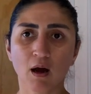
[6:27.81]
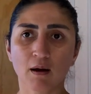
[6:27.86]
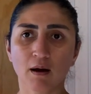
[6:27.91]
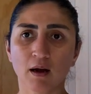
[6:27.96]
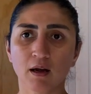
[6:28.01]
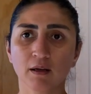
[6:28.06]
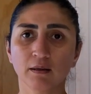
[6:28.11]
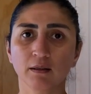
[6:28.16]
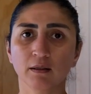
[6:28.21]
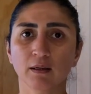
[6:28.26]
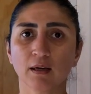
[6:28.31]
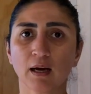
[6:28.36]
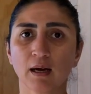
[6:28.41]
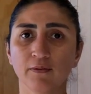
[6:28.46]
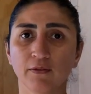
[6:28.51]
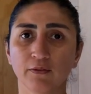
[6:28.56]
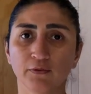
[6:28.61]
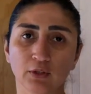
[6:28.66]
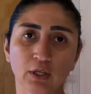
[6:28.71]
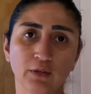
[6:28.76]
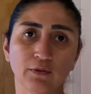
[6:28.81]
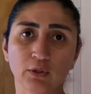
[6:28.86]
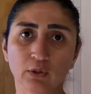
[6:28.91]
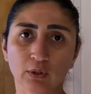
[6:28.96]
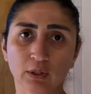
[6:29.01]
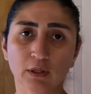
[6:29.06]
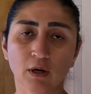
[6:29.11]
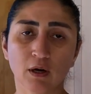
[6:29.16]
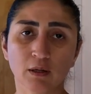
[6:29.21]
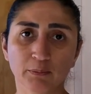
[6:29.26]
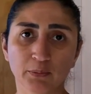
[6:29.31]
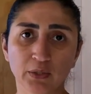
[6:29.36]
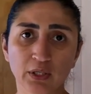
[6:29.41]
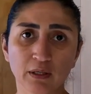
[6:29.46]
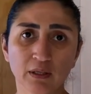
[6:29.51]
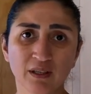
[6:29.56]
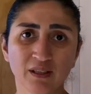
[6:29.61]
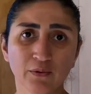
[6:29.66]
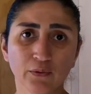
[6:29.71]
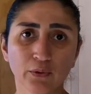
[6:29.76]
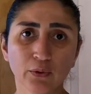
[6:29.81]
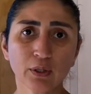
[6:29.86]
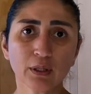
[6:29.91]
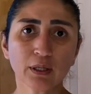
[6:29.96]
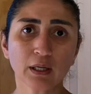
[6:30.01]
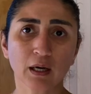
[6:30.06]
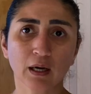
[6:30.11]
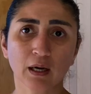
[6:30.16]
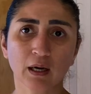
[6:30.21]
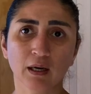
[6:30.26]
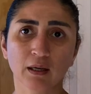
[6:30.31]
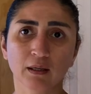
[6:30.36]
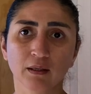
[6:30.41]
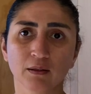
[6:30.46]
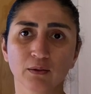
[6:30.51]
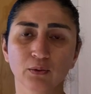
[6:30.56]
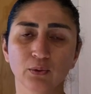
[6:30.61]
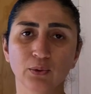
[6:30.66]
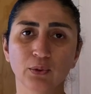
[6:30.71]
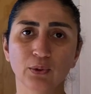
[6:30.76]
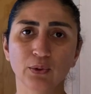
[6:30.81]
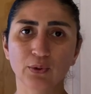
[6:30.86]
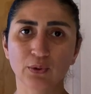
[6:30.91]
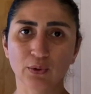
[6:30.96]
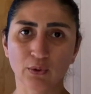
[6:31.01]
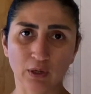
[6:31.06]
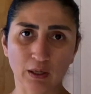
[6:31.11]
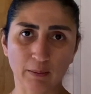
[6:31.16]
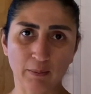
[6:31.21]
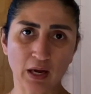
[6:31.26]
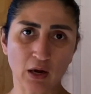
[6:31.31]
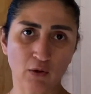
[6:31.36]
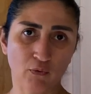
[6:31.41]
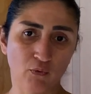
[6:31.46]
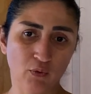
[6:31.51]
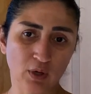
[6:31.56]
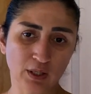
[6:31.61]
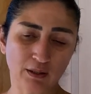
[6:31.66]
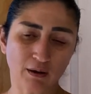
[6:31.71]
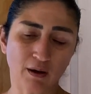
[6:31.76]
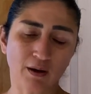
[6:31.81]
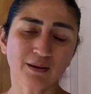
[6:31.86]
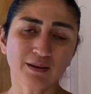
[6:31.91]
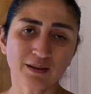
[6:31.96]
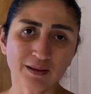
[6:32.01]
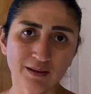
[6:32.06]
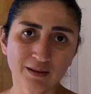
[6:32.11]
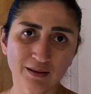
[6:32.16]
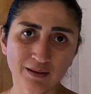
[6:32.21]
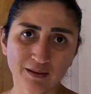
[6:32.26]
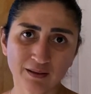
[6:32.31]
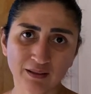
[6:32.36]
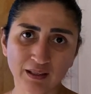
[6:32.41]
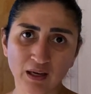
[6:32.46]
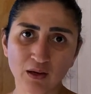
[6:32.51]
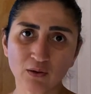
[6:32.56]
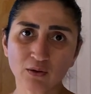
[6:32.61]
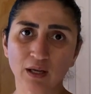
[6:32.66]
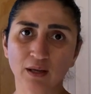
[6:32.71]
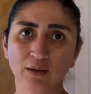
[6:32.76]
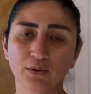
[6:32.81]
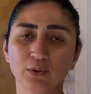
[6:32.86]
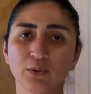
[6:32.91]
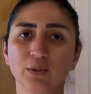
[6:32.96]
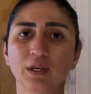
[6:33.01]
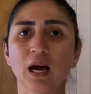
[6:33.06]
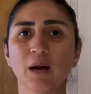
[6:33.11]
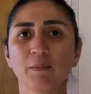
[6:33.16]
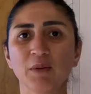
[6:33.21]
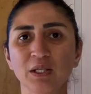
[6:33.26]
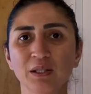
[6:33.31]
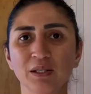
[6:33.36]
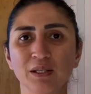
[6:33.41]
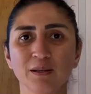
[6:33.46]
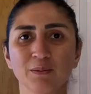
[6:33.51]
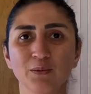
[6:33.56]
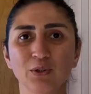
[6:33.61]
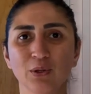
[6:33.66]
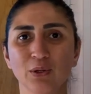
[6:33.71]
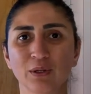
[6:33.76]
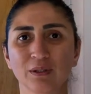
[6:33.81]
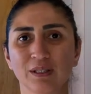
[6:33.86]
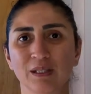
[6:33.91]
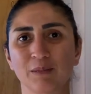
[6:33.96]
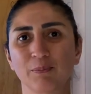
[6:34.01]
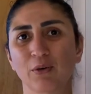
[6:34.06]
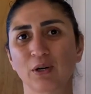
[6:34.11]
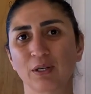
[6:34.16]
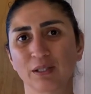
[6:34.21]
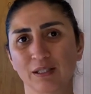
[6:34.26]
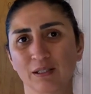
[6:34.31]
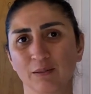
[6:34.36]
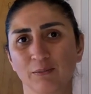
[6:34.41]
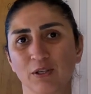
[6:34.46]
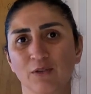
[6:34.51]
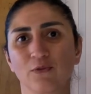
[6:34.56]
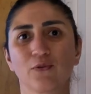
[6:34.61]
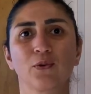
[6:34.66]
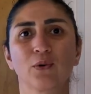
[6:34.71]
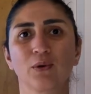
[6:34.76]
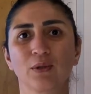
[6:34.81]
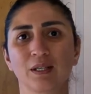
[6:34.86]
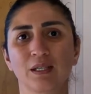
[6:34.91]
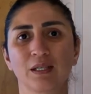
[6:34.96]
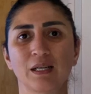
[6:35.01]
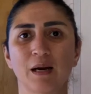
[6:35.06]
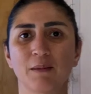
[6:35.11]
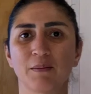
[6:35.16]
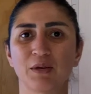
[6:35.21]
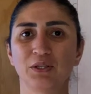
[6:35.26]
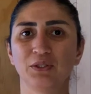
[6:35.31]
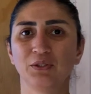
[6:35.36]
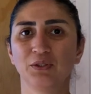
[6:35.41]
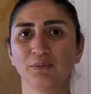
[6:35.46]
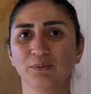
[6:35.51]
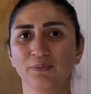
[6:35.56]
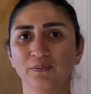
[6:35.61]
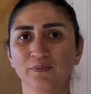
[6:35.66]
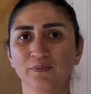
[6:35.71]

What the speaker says: If you start building work and you don't know about what's under the ground and you damage them, you're responsible for the damage.